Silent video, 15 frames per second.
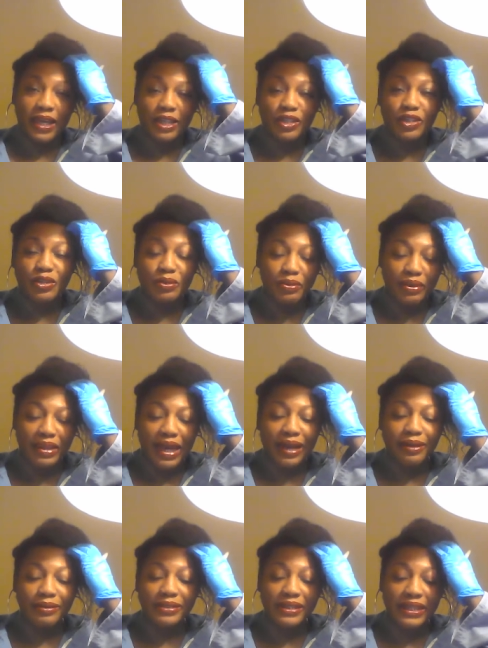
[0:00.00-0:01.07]

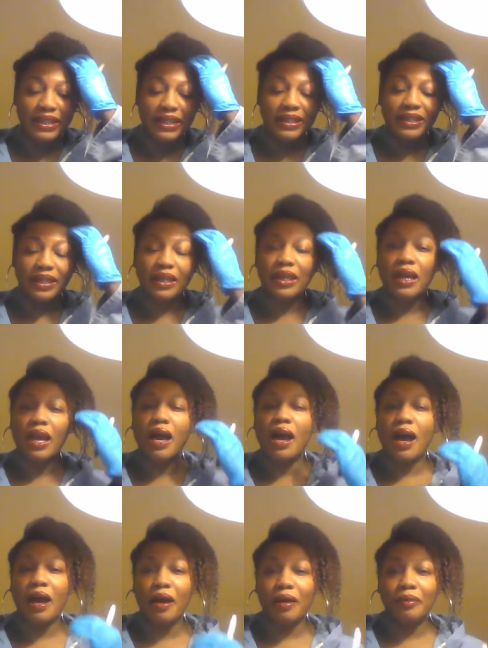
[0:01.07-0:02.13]
2,000,
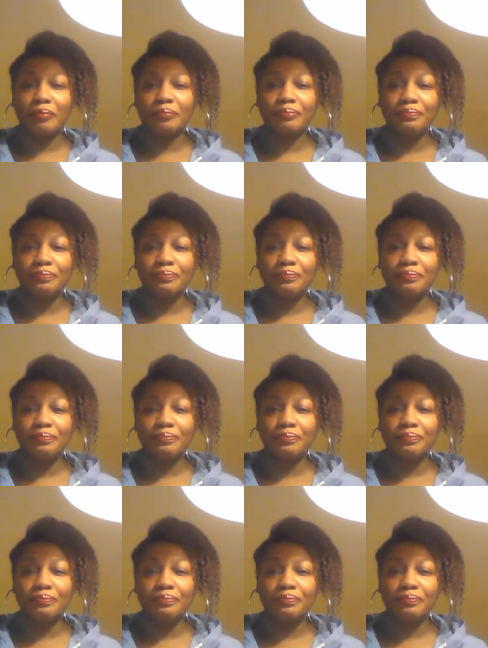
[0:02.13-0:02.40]
um,